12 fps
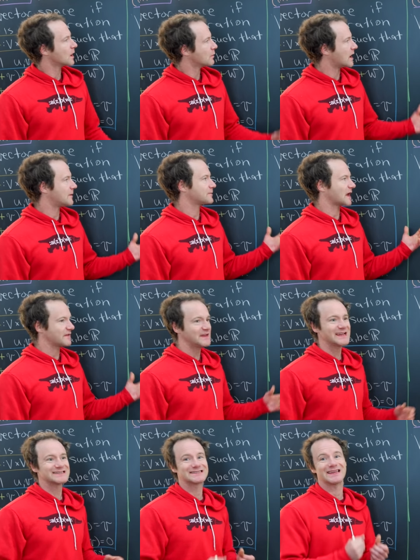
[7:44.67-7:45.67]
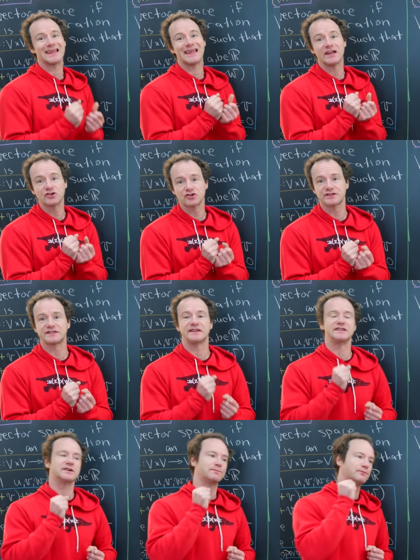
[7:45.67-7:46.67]
Well, I think it's
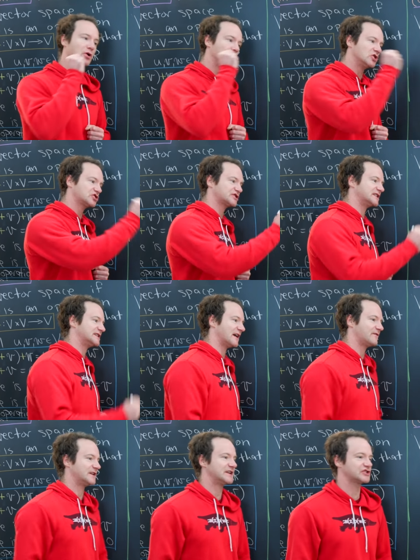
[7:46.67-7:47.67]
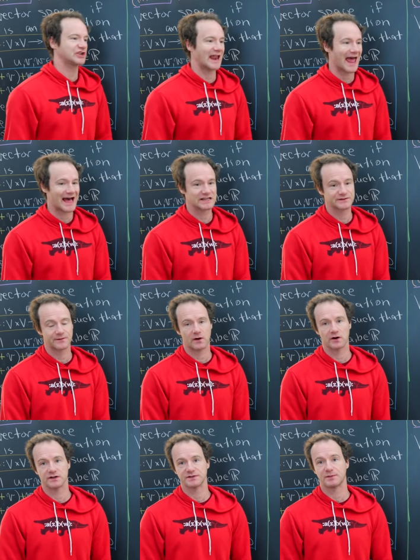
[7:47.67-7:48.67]
interesting to push the definition as
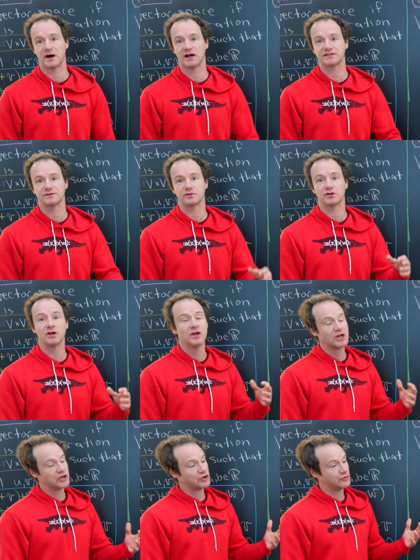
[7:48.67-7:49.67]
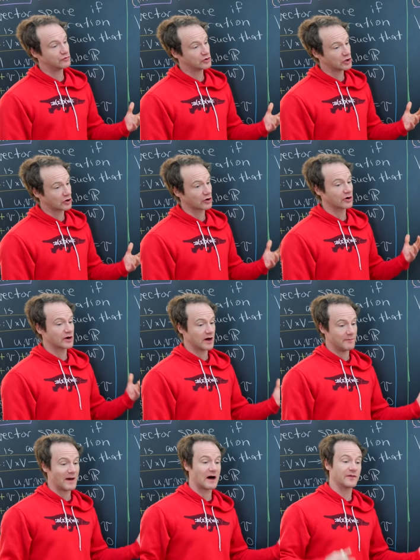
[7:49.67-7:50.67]
far as possible. You learn
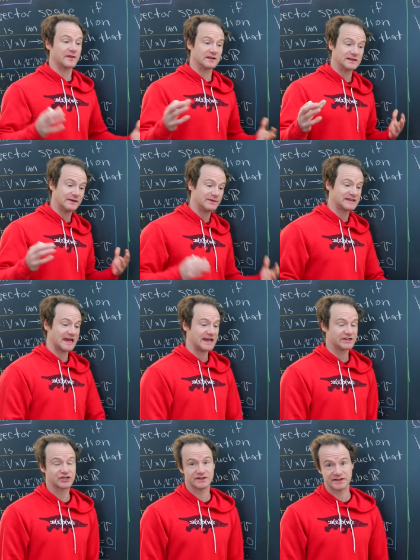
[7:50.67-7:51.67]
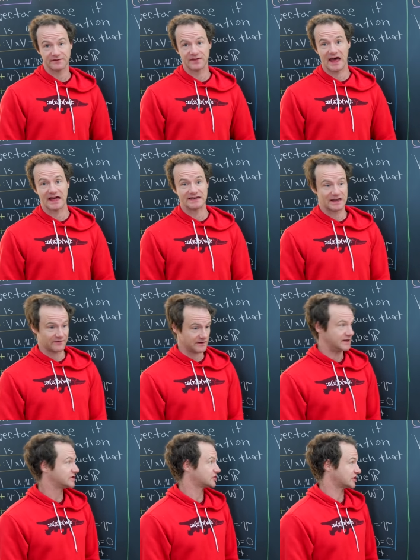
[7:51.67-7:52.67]
about the limitations of that
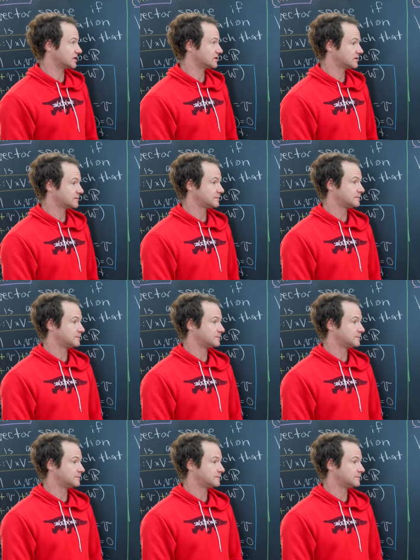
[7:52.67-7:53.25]
definition,